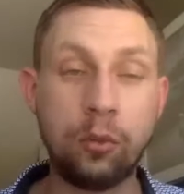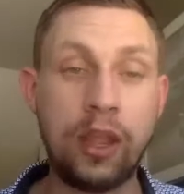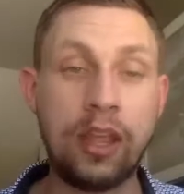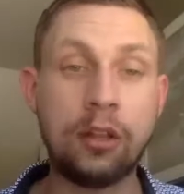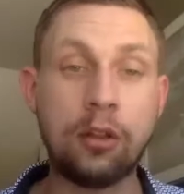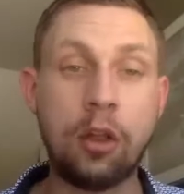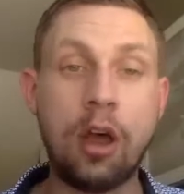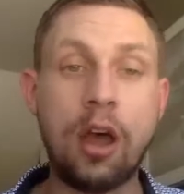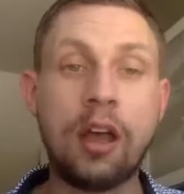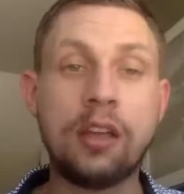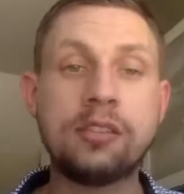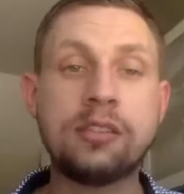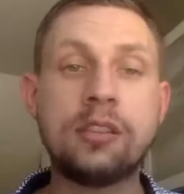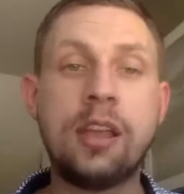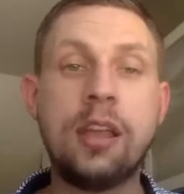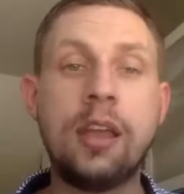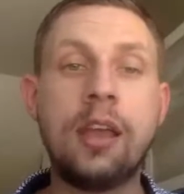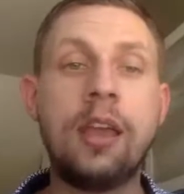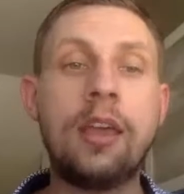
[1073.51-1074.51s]
loss,
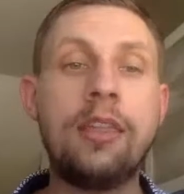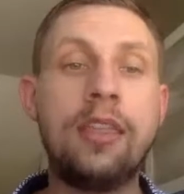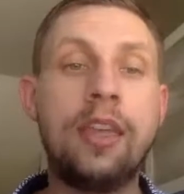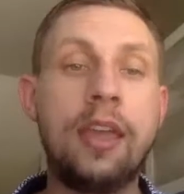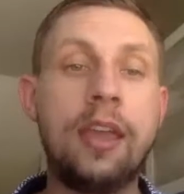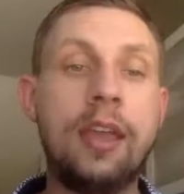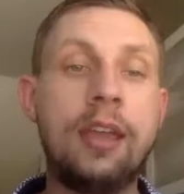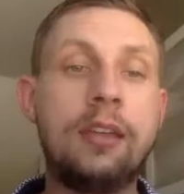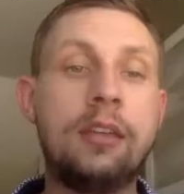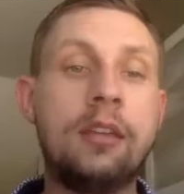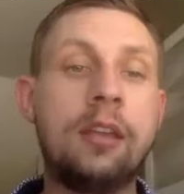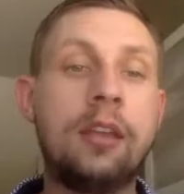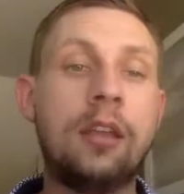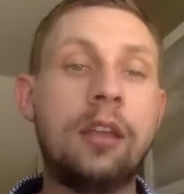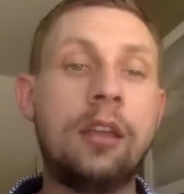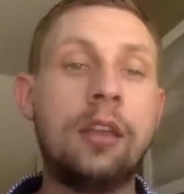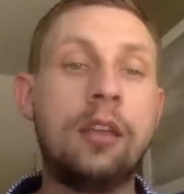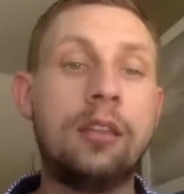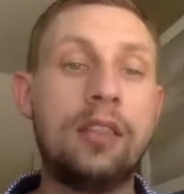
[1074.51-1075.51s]
then
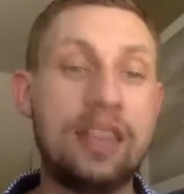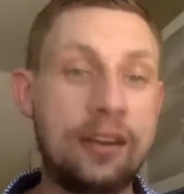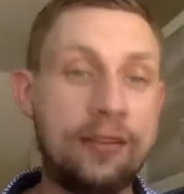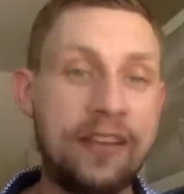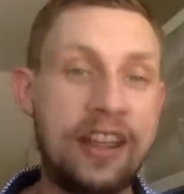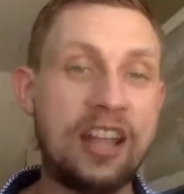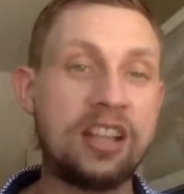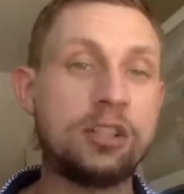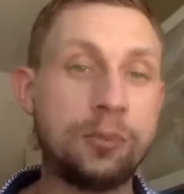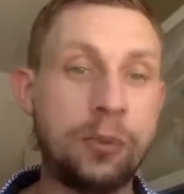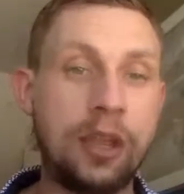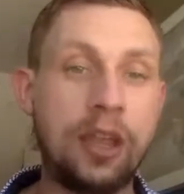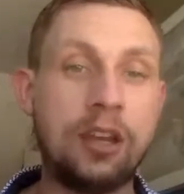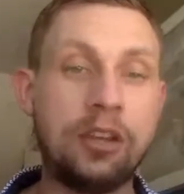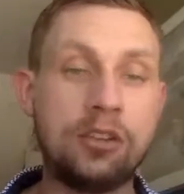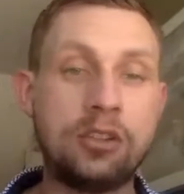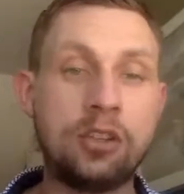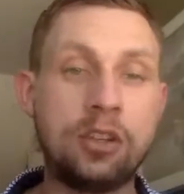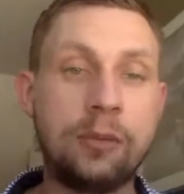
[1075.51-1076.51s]
the advanced
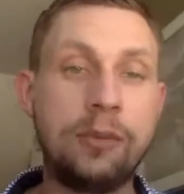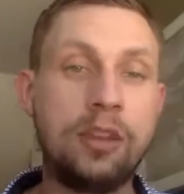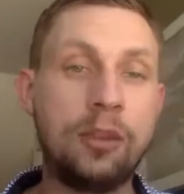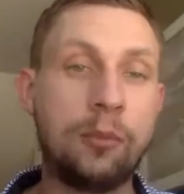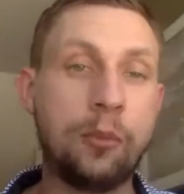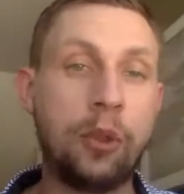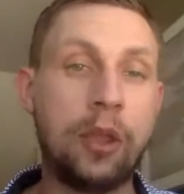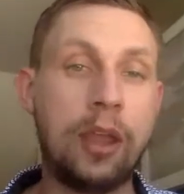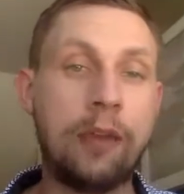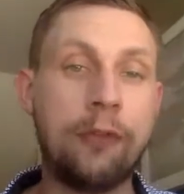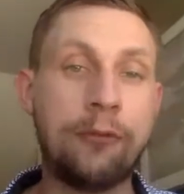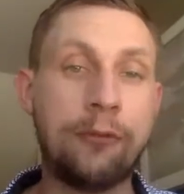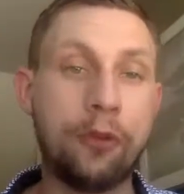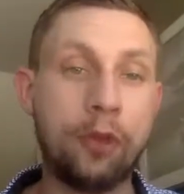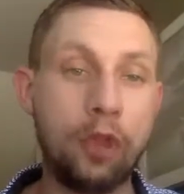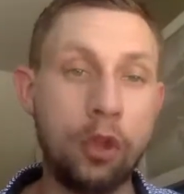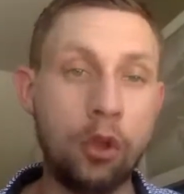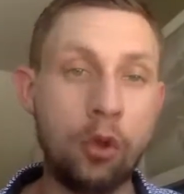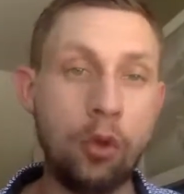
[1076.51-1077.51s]
plan is going to be the plan for
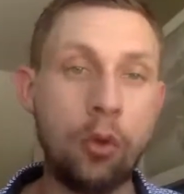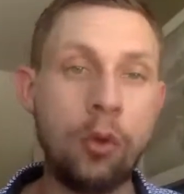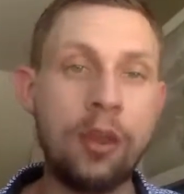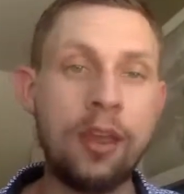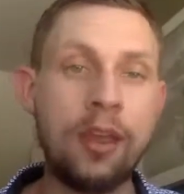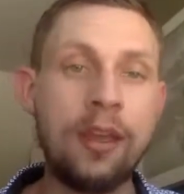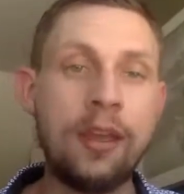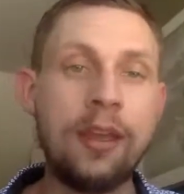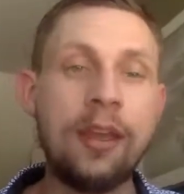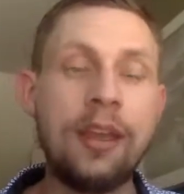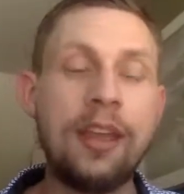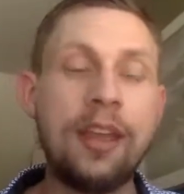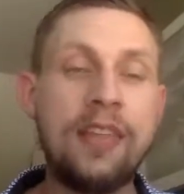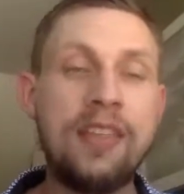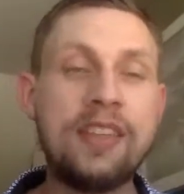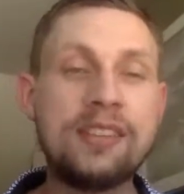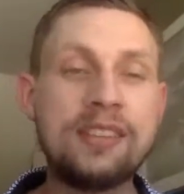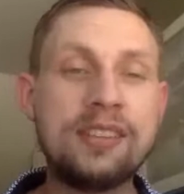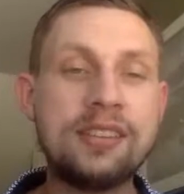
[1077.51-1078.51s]
you. And
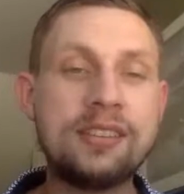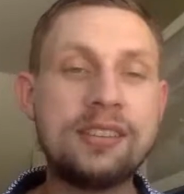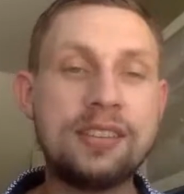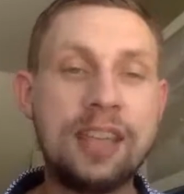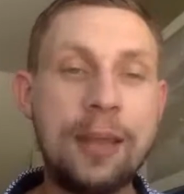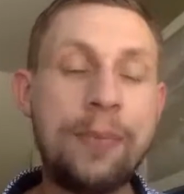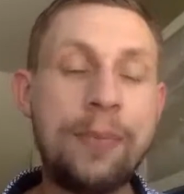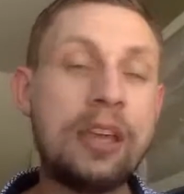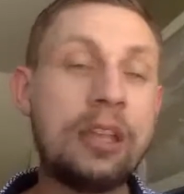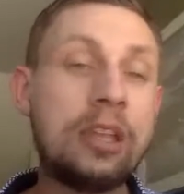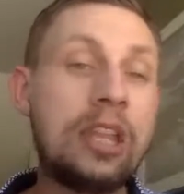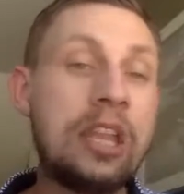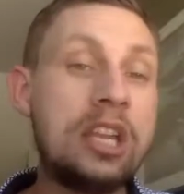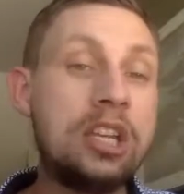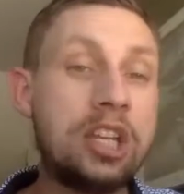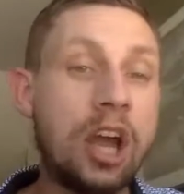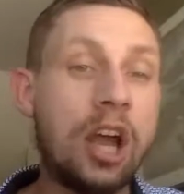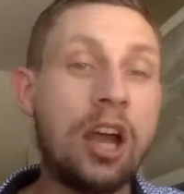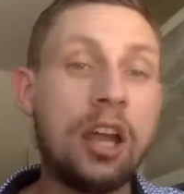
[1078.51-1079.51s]
this is typically
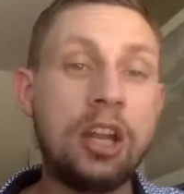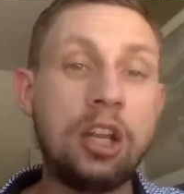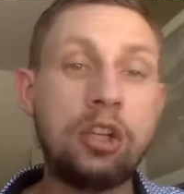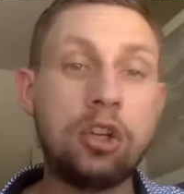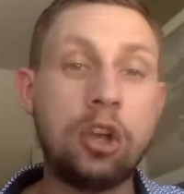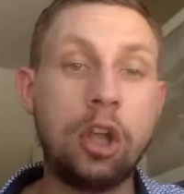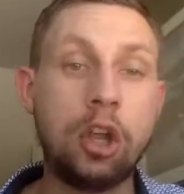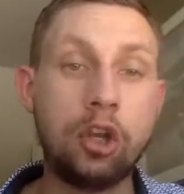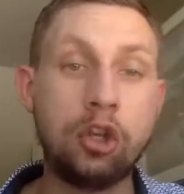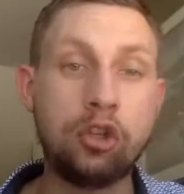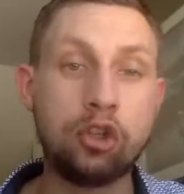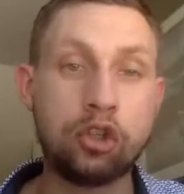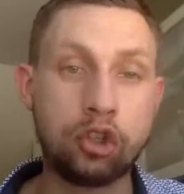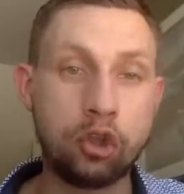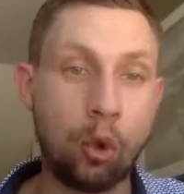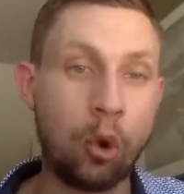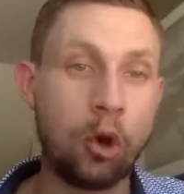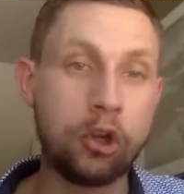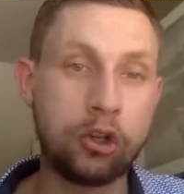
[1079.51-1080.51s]
done in
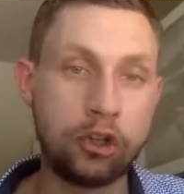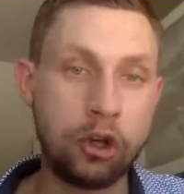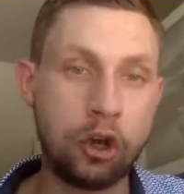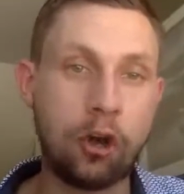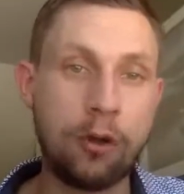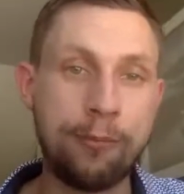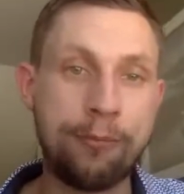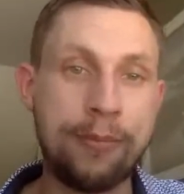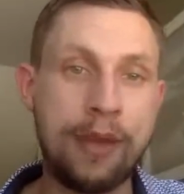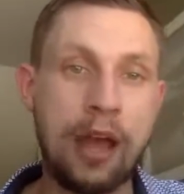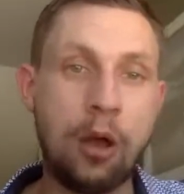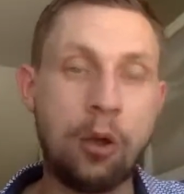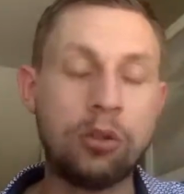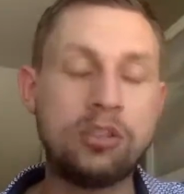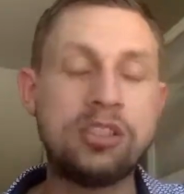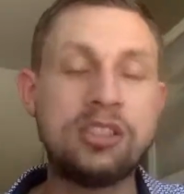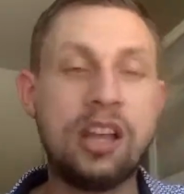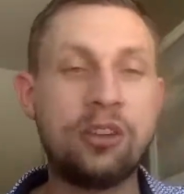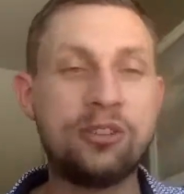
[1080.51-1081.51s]
short-term
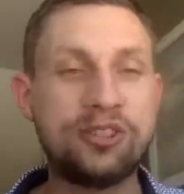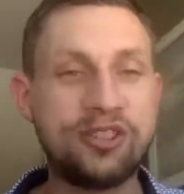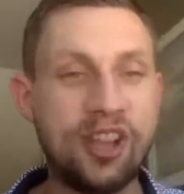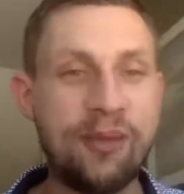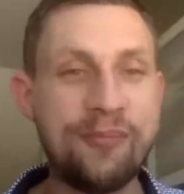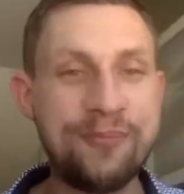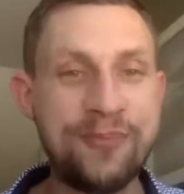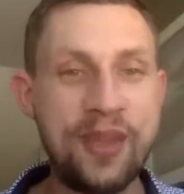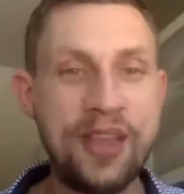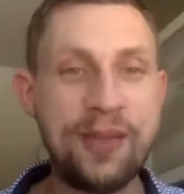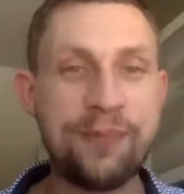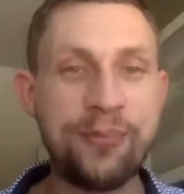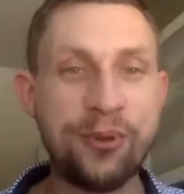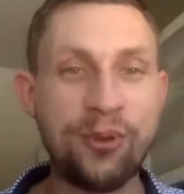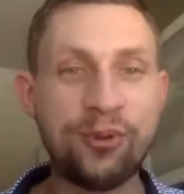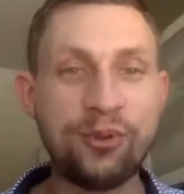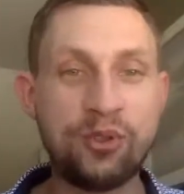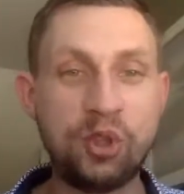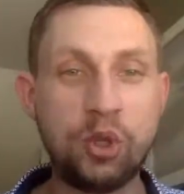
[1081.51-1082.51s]
bouts. Now, some
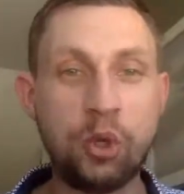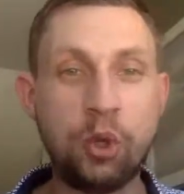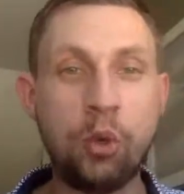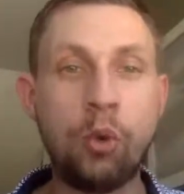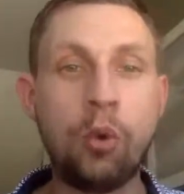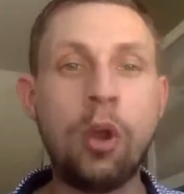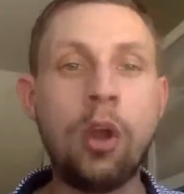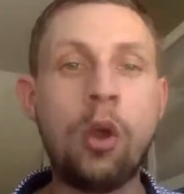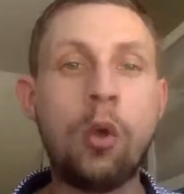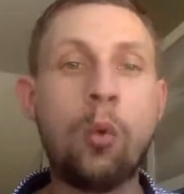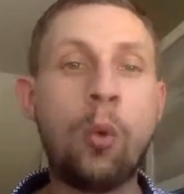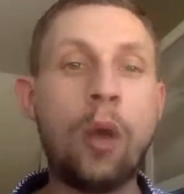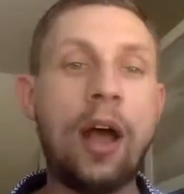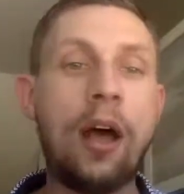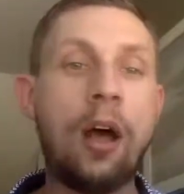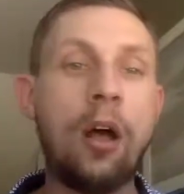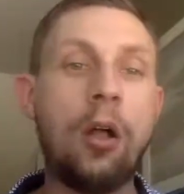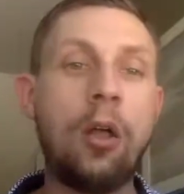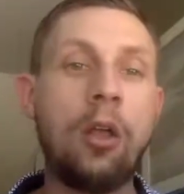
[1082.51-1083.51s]
people do
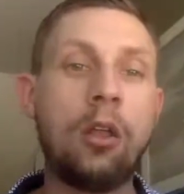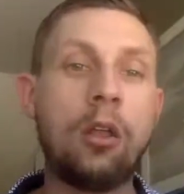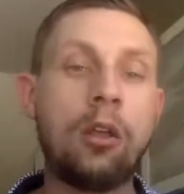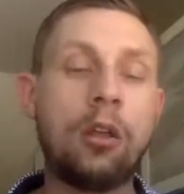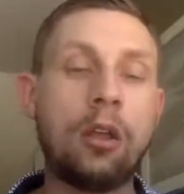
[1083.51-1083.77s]
well